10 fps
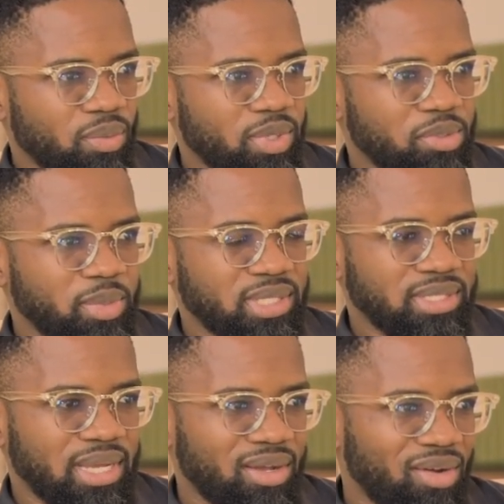which
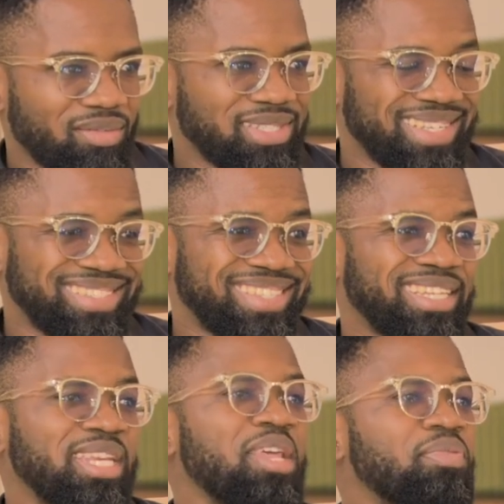means that obviously a
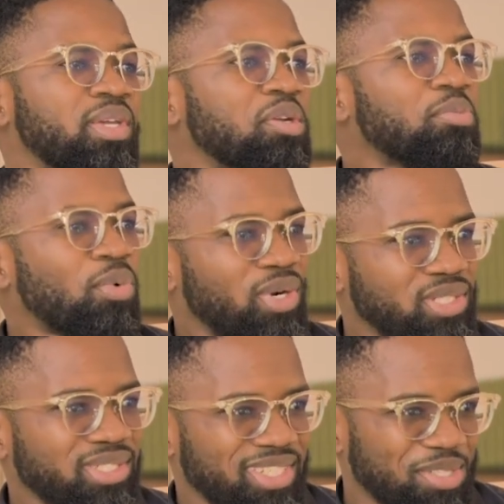significant portion,